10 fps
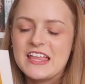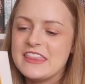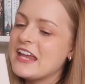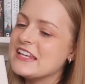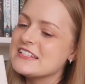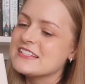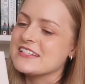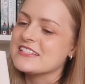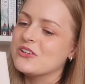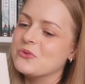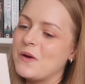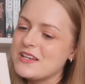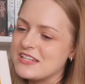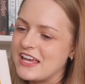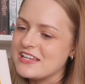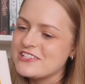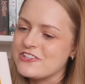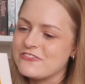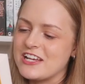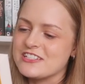That is until one day
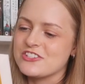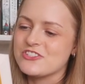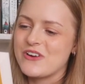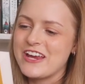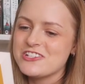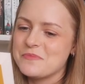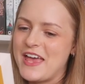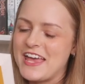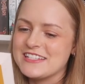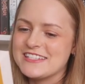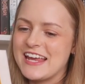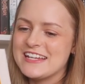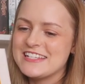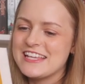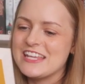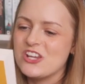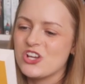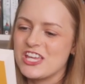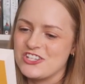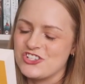she finds a strange man standing in her
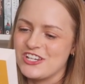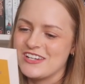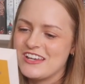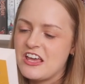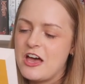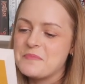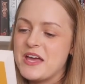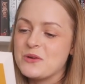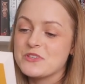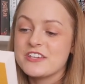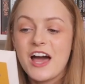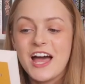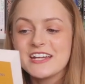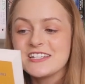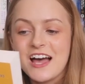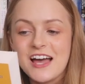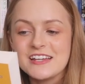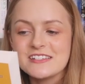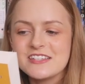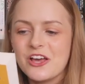kitchen. A man with kind
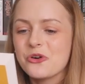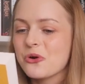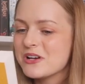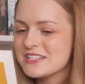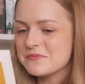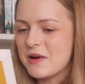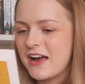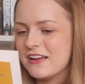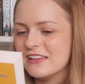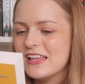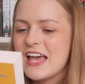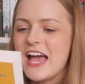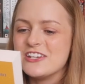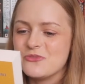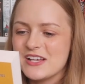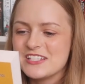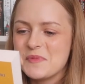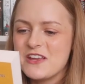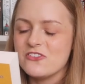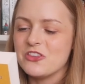eyes, a crooked smile, and a
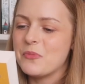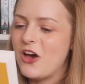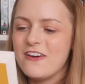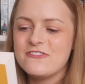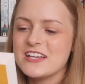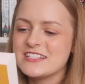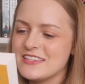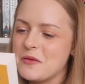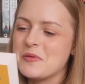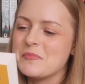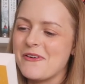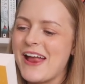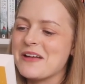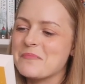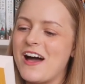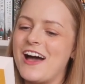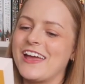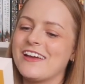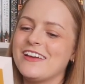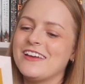recipe for the perfect lemon meringue
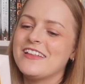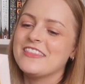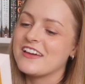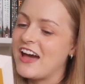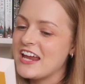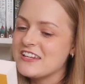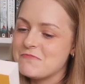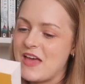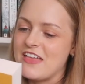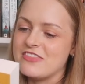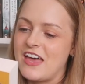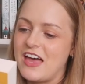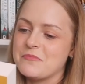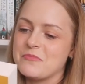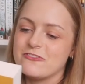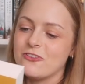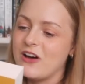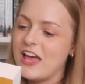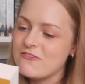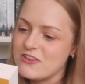pie. The kind of man that,
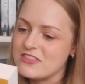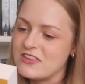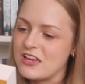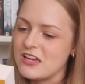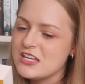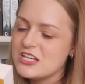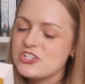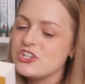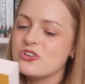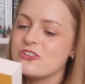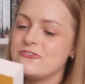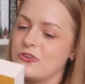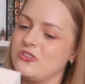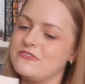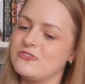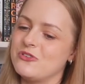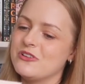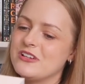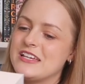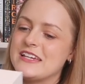before everything, she could have fallen
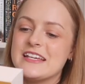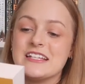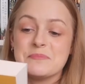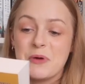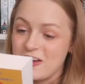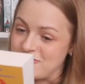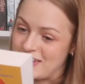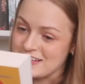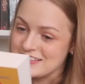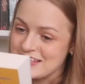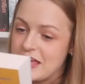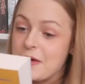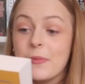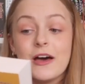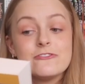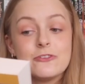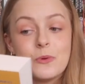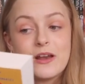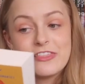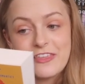for. He's perfect. But for
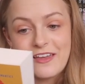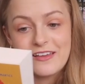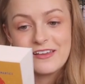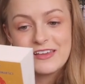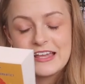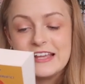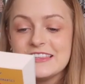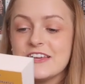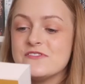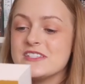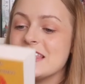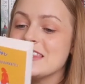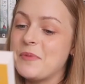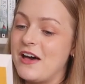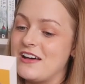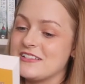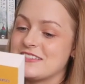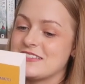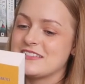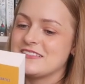one thing, he lives in the
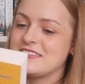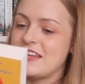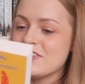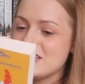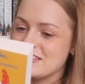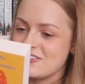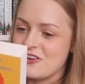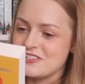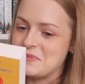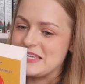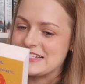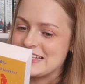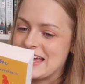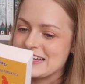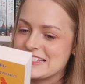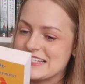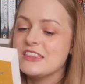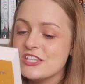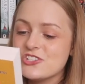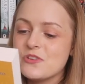past. 7 years ago to be exact.
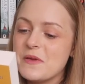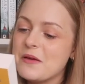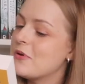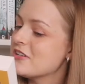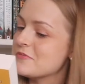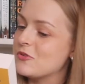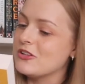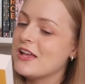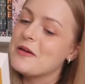This should be impossible,